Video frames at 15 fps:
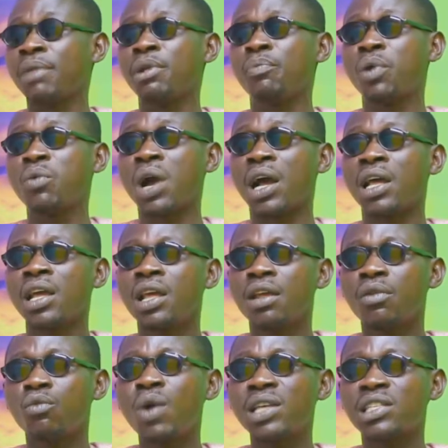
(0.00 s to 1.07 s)
point one.
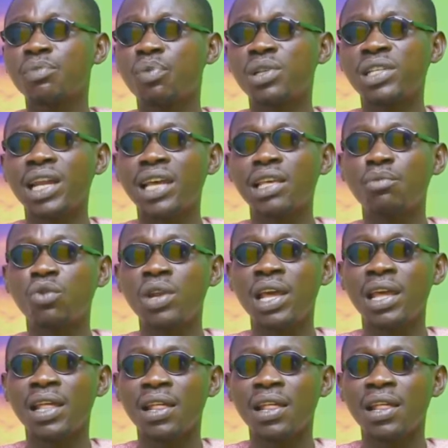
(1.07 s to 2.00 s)
Western point I am today.